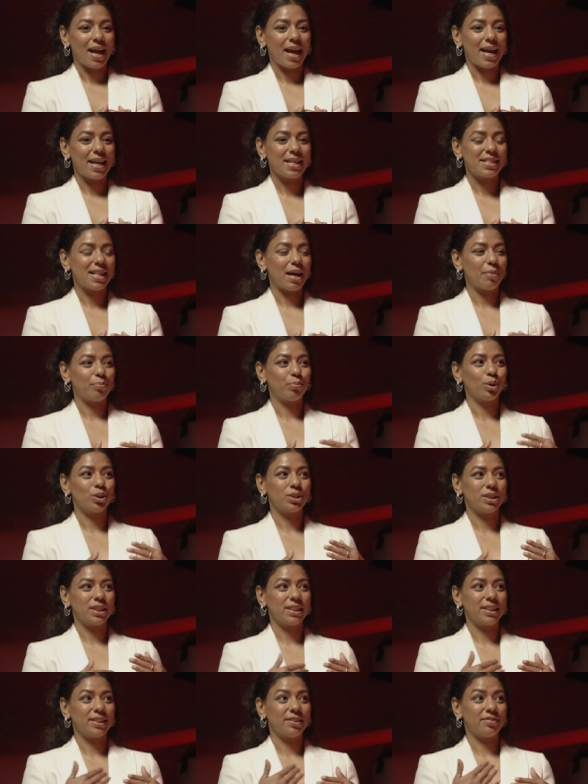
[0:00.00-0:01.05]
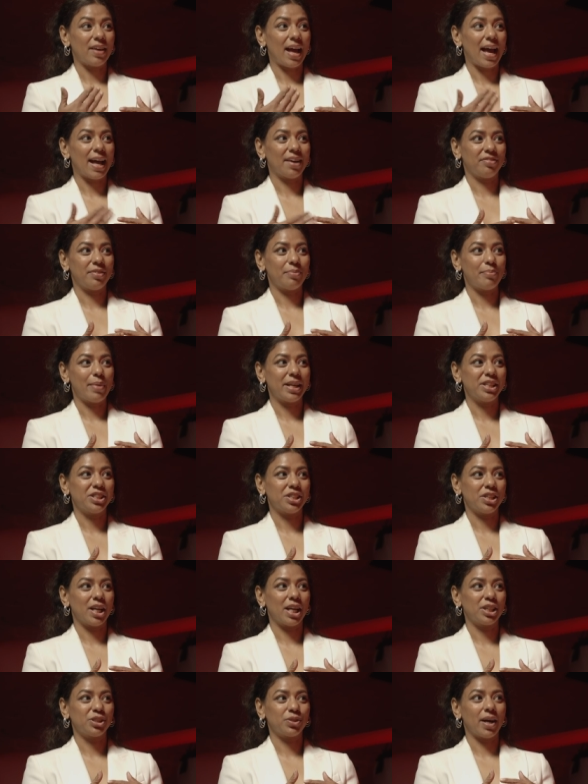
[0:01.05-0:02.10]
It's that positive
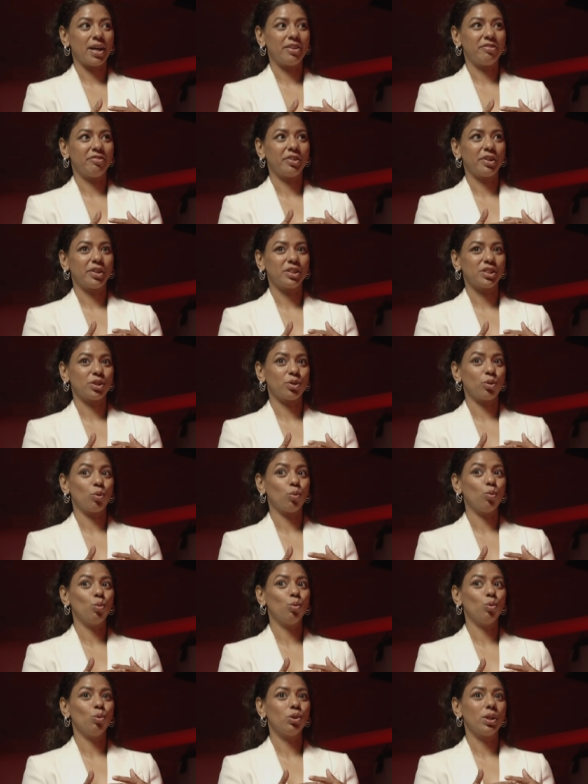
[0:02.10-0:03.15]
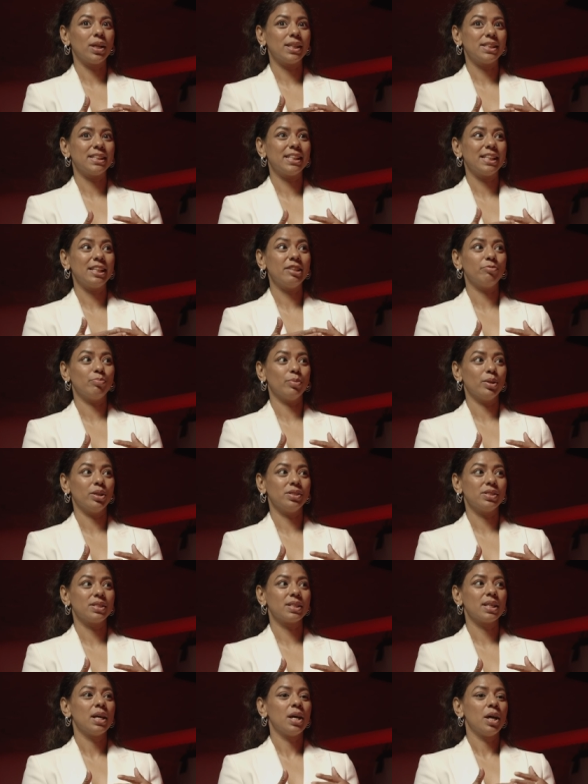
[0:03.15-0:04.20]
affirmation. I try and focus on all the
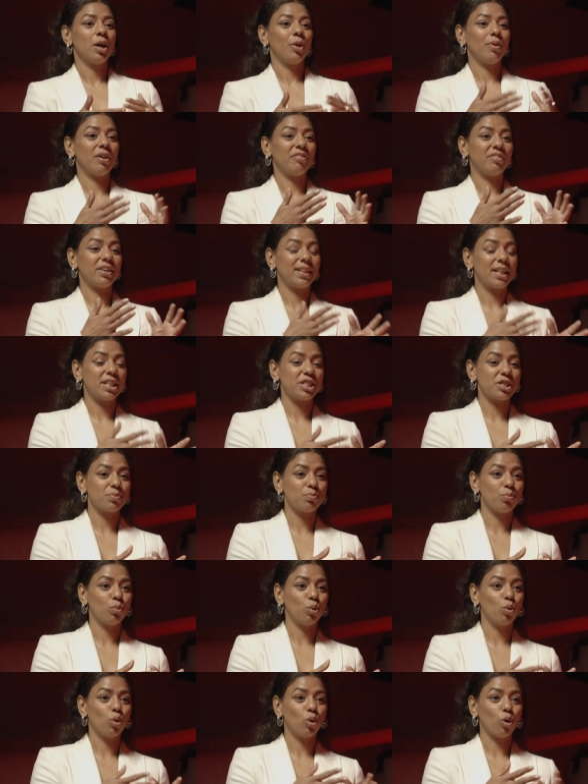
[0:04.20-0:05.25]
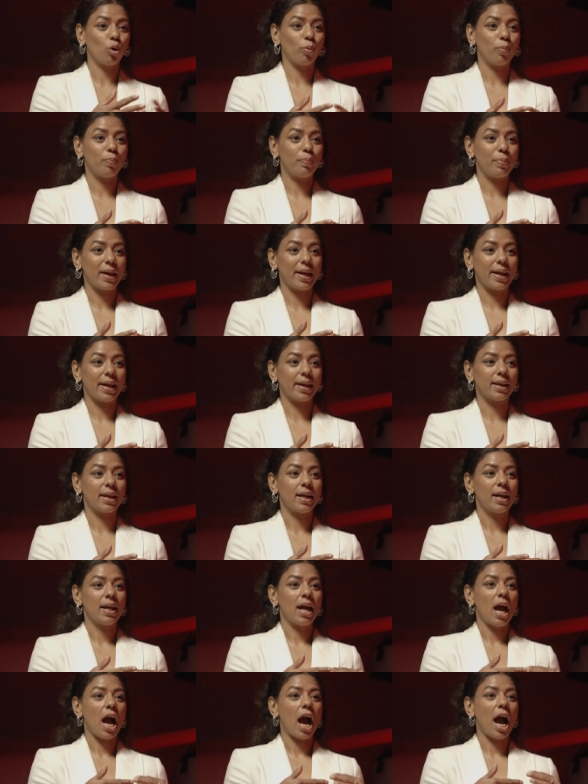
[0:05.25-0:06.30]
achievements, whether they're small or big.
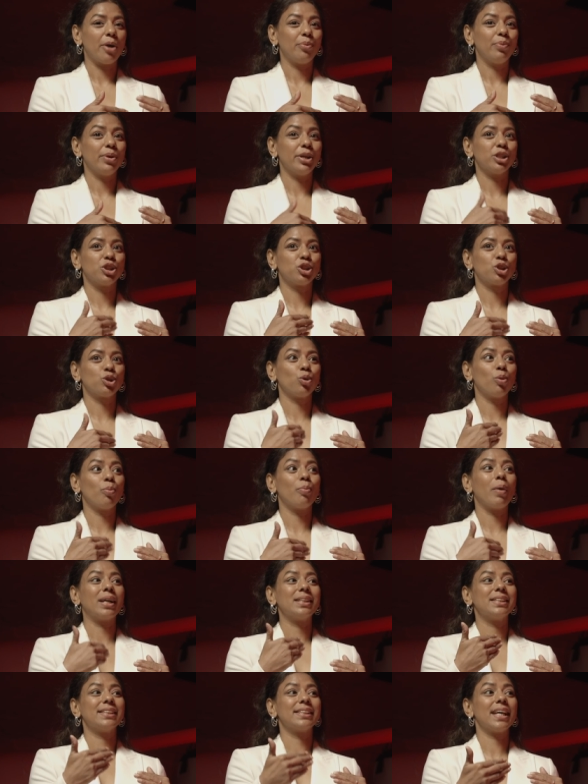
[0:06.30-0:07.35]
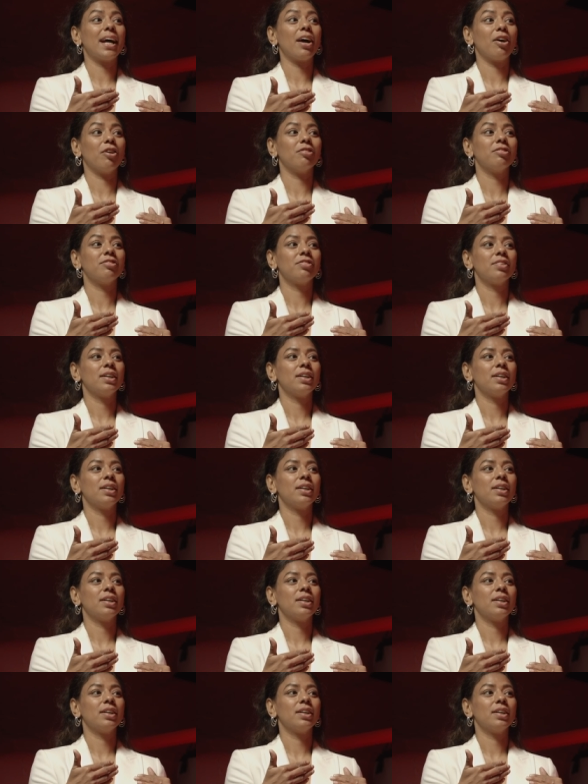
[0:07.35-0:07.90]
I reassure myself,